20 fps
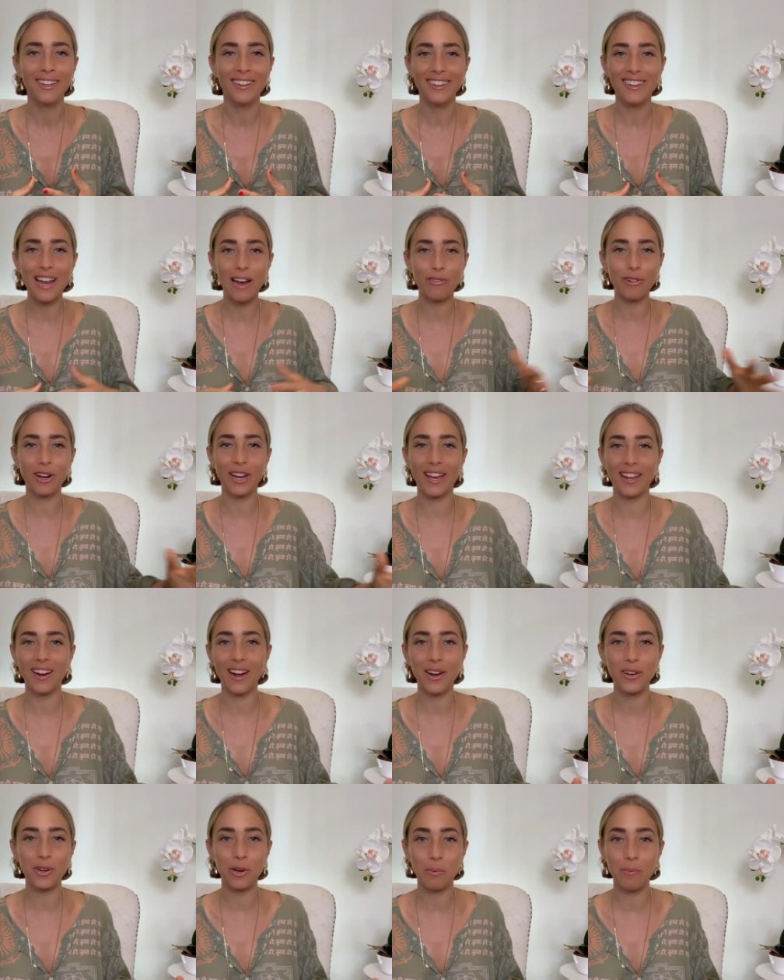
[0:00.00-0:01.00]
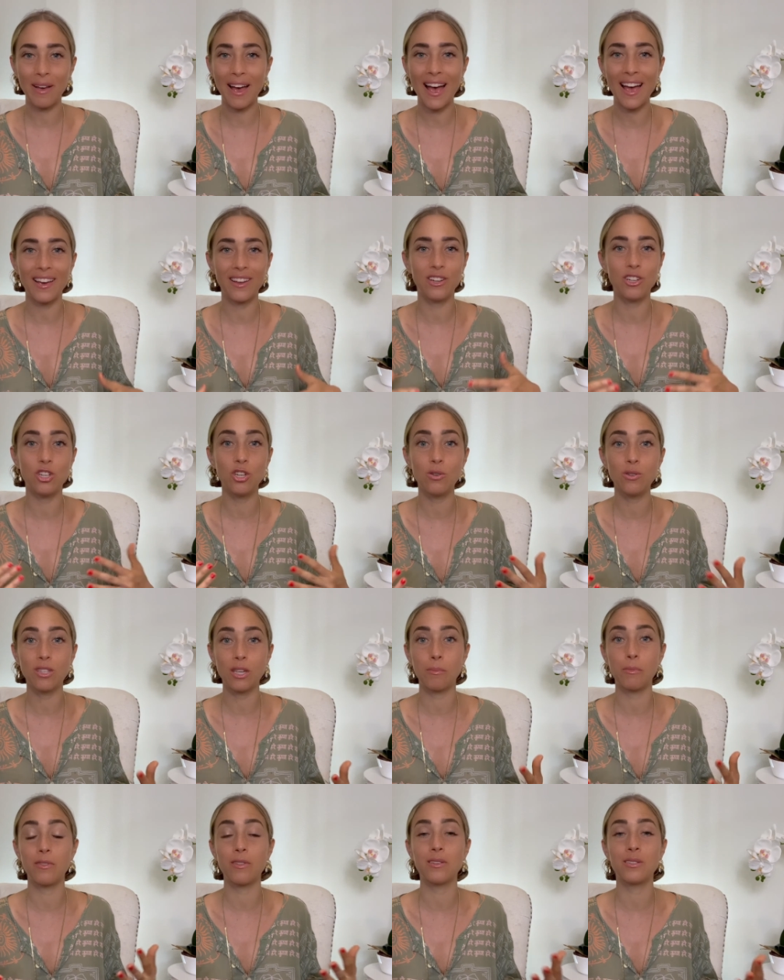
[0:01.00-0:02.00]
never get on your mat and do
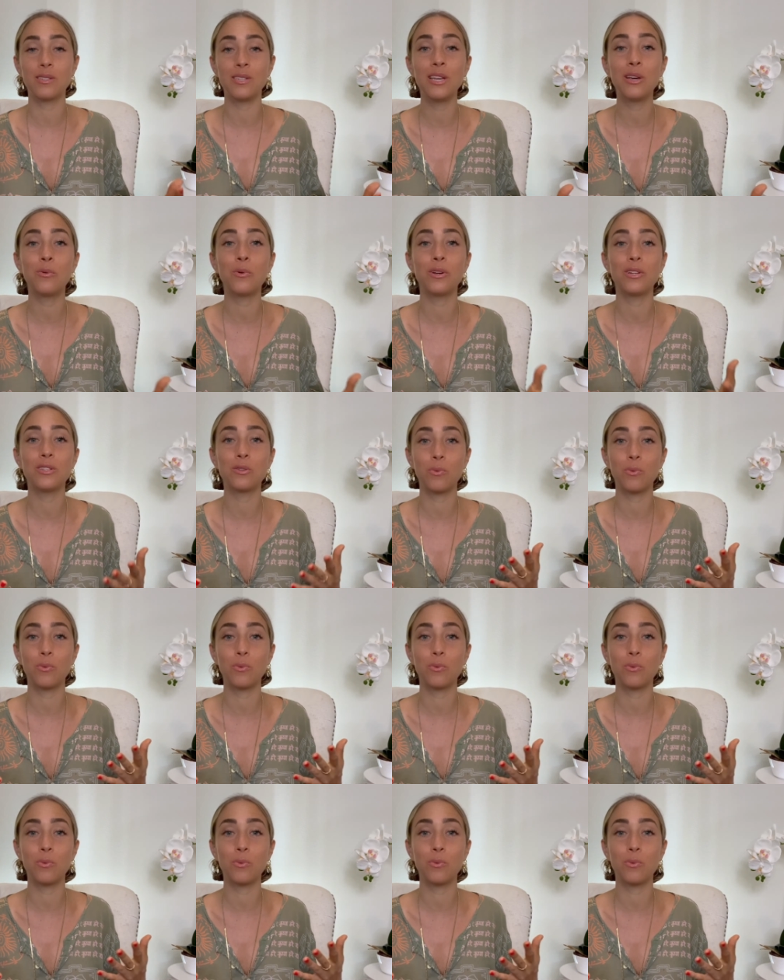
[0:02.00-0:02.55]
some of the sequence